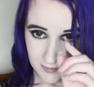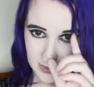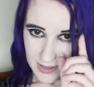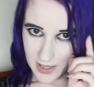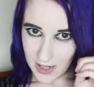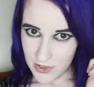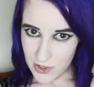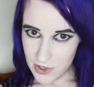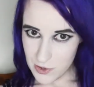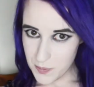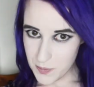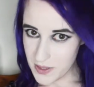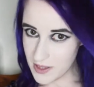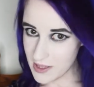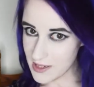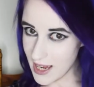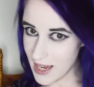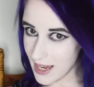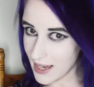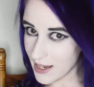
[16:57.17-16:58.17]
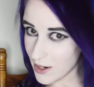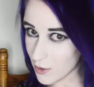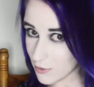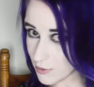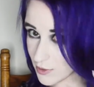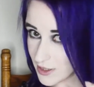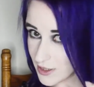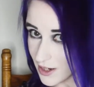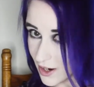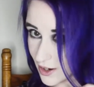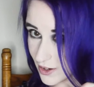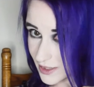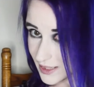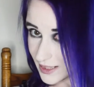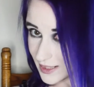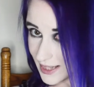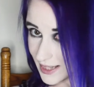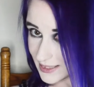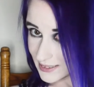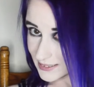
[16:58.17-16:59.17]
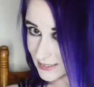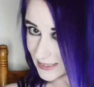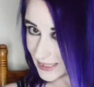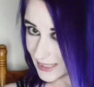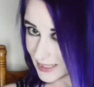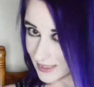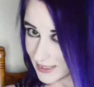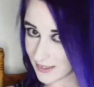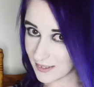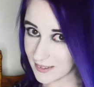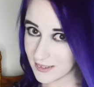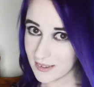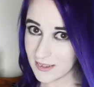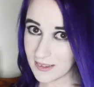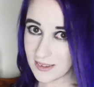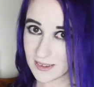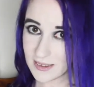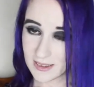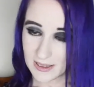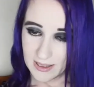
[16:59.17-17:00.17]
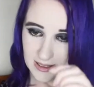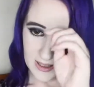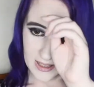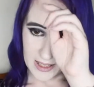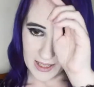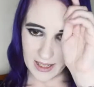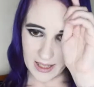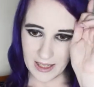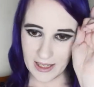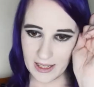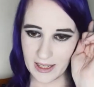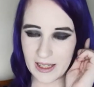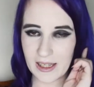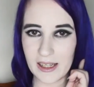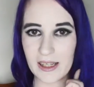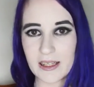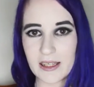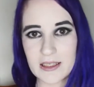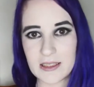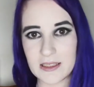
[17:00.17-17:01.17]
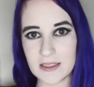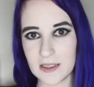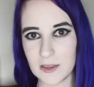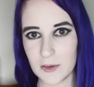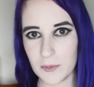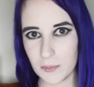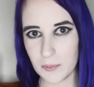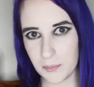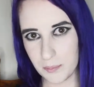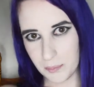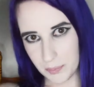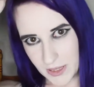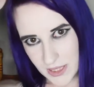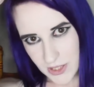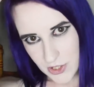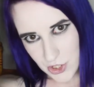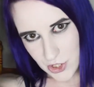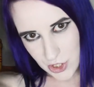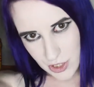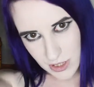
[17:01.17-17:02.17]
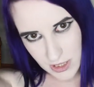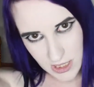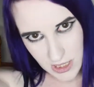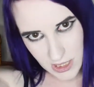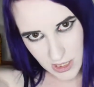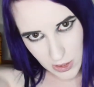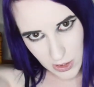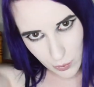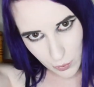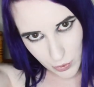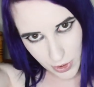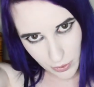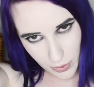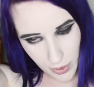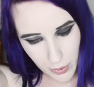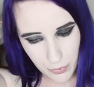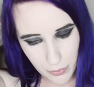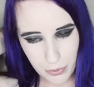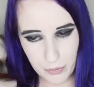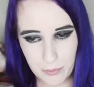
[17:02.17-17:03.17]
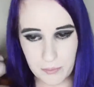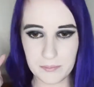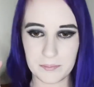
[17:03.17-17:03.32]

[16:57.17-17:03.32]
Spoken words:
I just put the dye over the already lightened hair and bleach the regrowth,